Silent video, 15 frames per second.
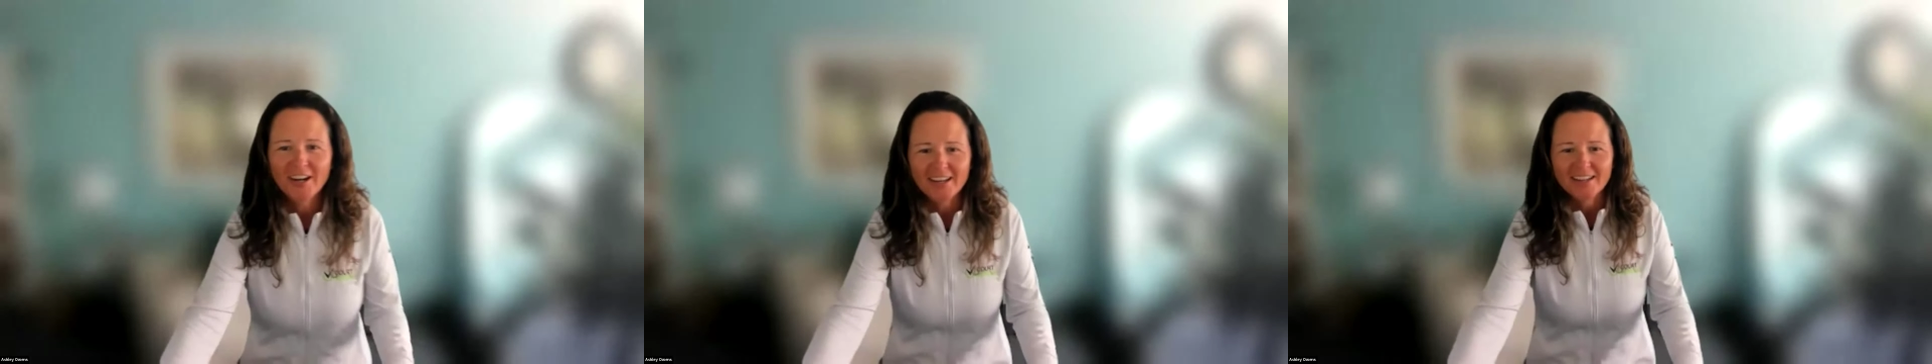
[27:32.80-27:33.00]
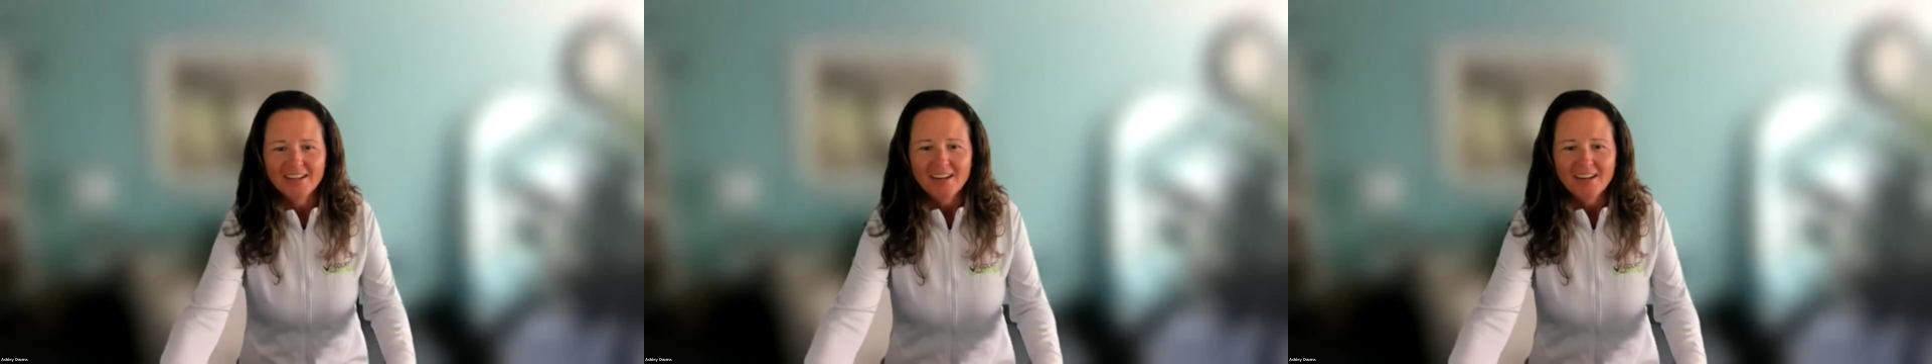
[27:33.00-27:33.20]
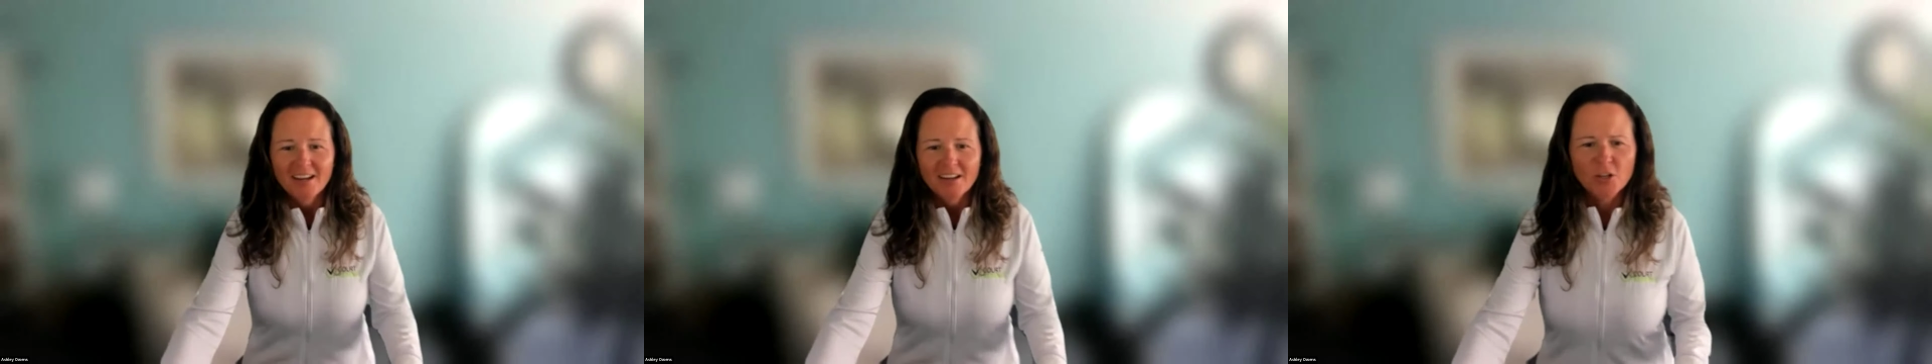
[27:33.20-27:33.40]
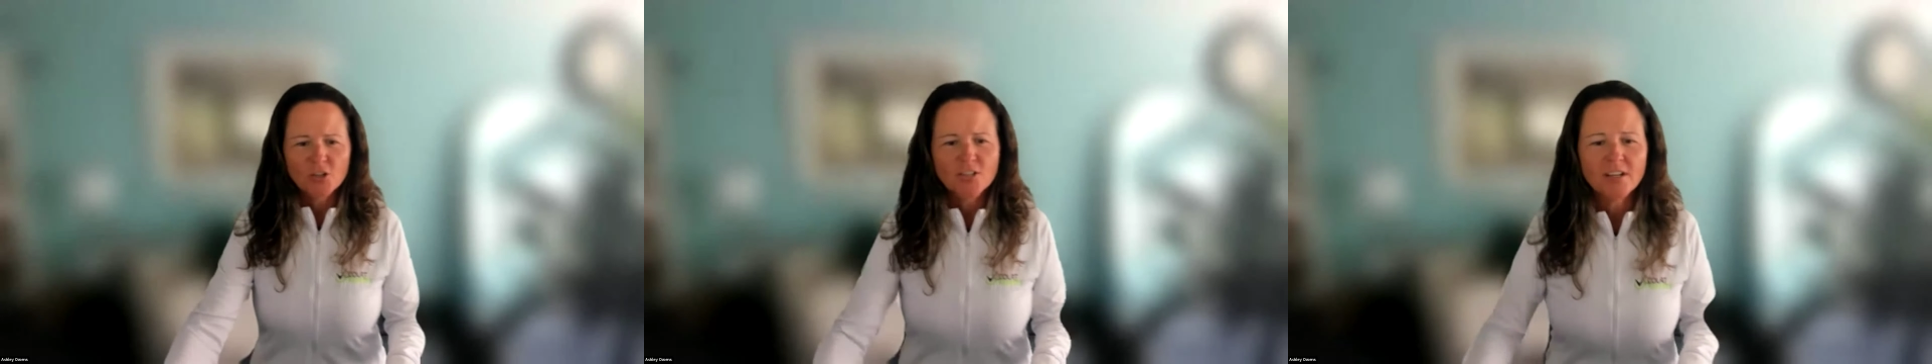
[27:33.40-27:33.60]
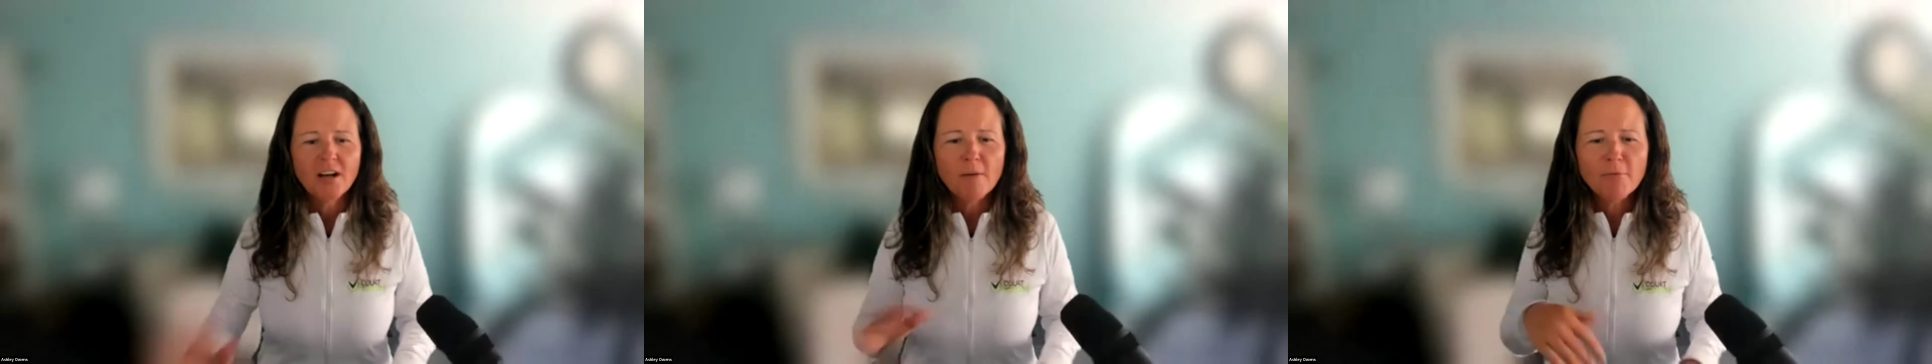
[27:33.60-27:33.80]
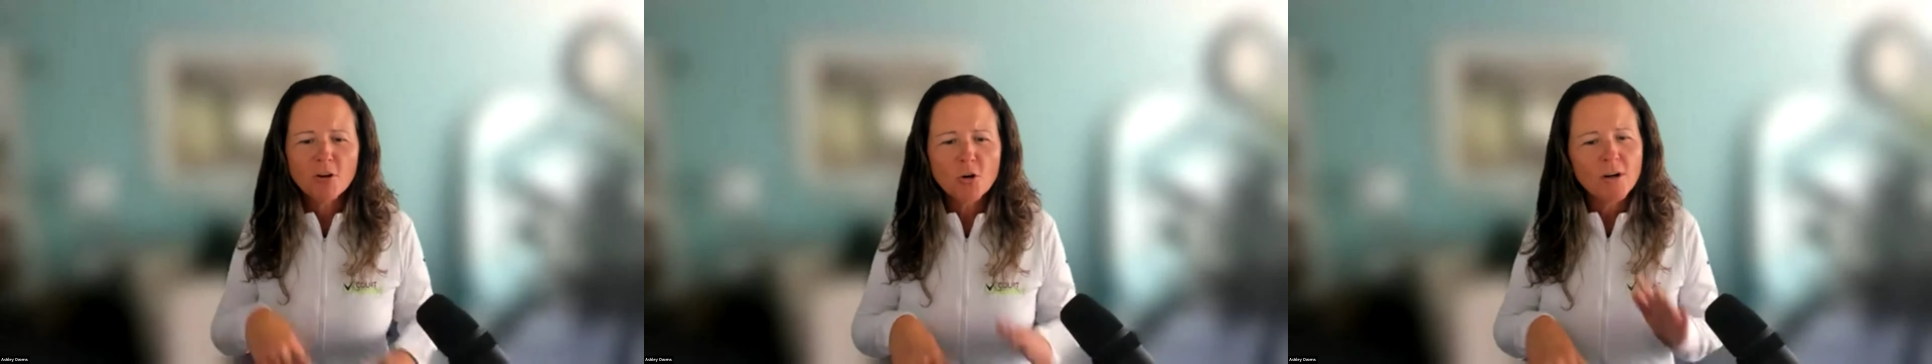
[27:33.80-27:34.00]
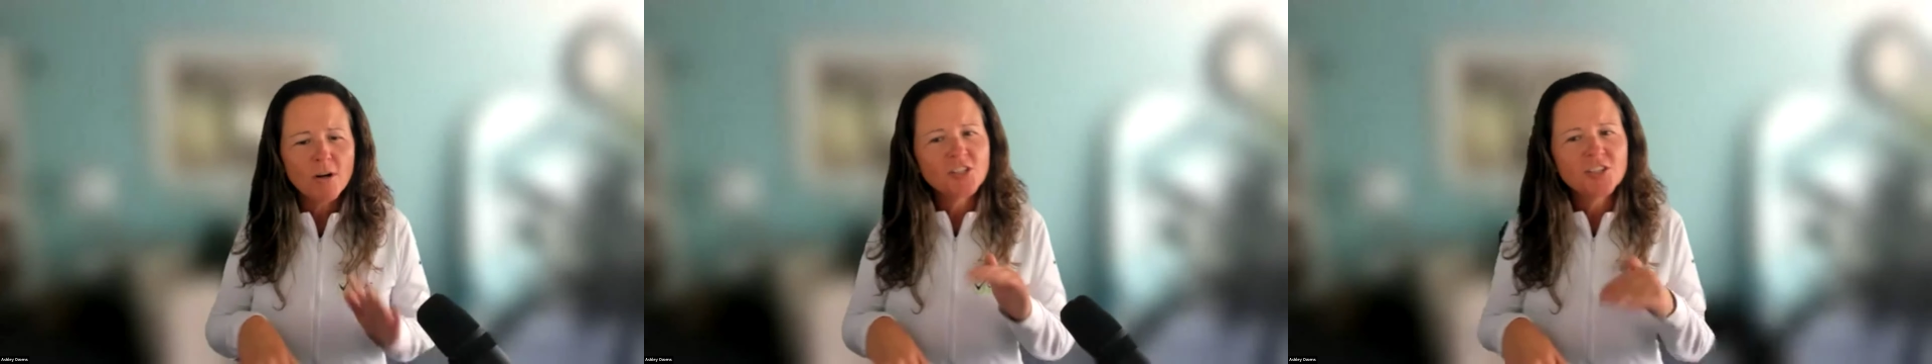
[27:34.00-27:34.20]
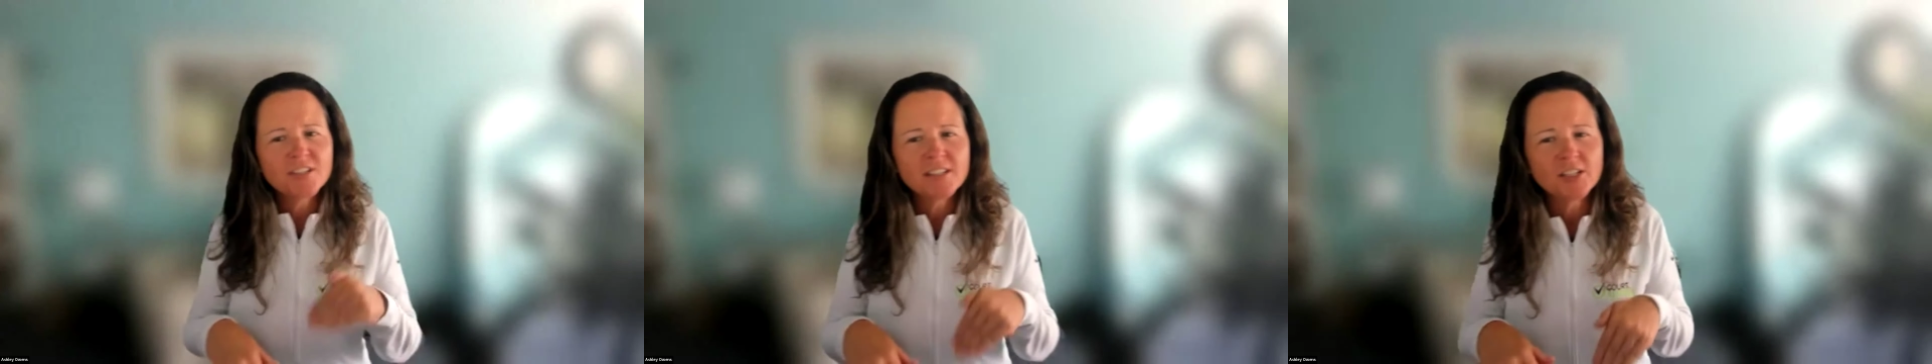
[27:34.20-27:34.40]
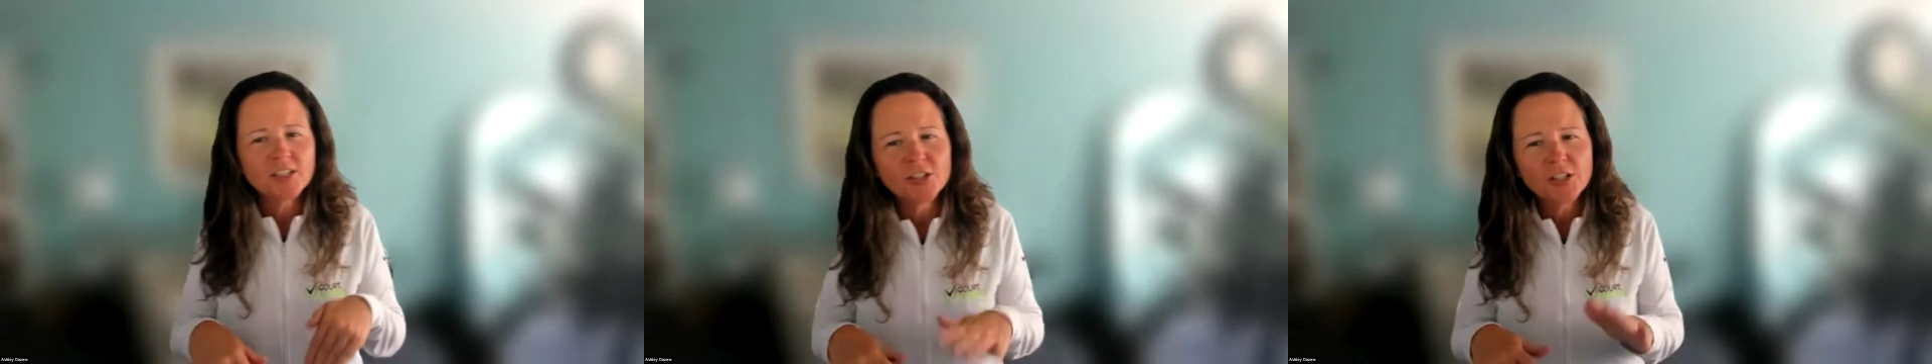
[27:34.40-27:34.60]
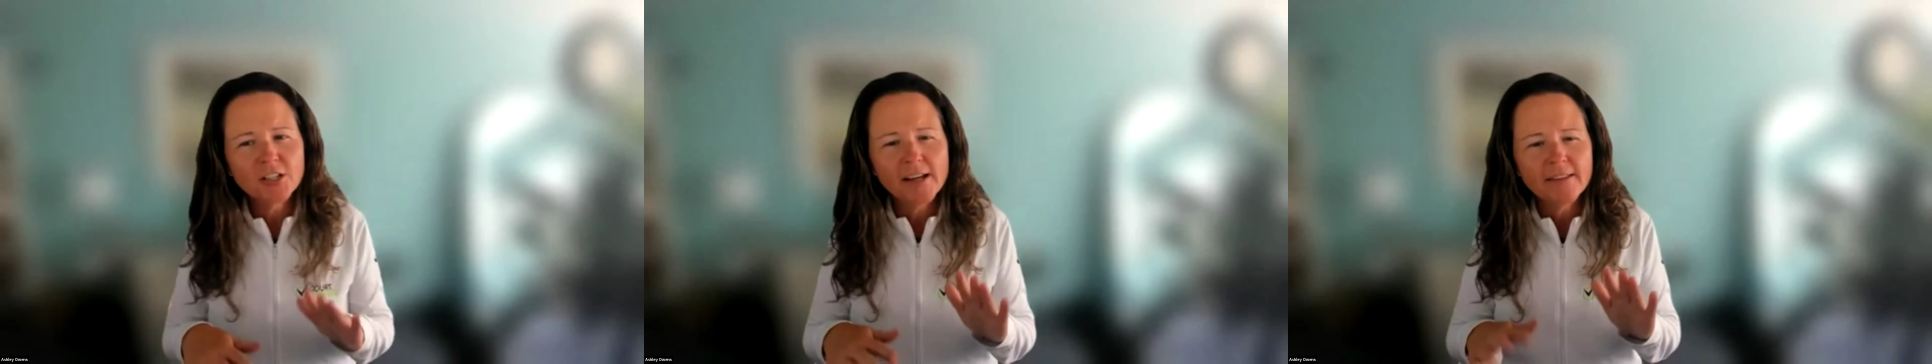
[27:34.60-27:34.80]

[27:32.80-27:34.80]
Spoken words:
great. There's a couple questions that look